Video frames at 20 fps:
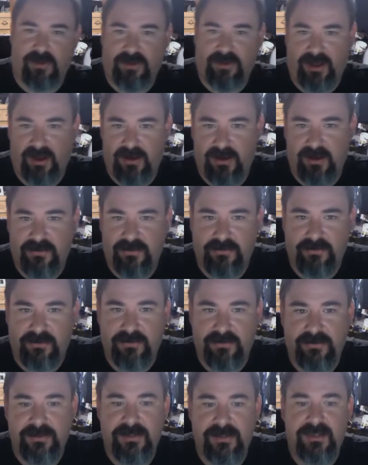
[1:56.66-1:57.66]

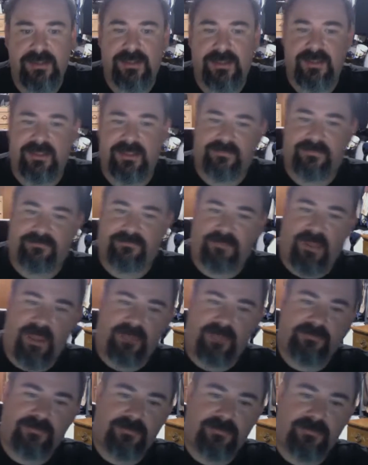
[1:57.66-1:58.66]
character, and the
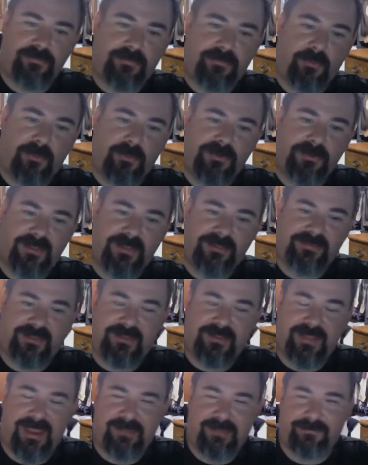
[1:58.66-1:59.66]
flaws are important. I said
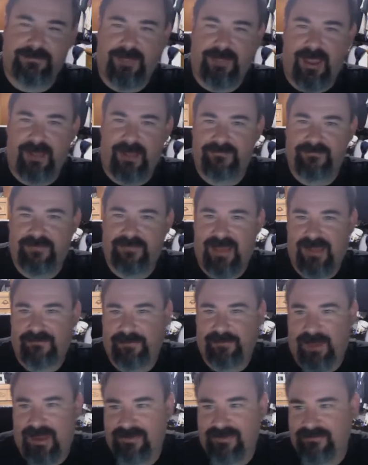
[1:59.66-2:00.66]
name top 5
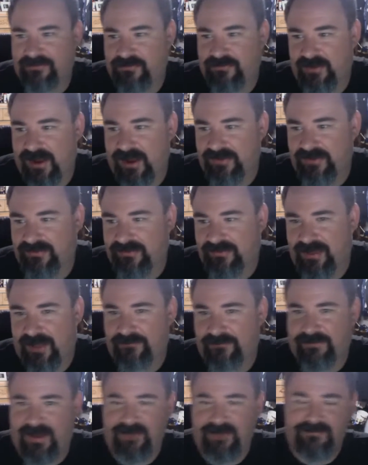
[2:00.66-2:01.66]
positive traits,
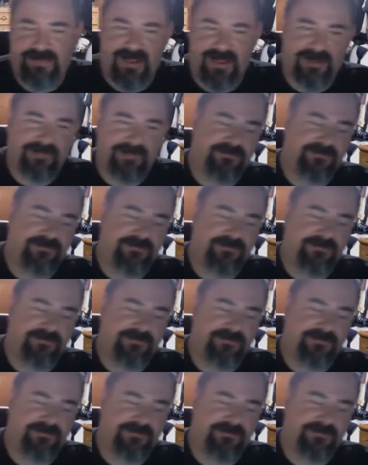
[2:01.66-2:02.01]
top 5 negative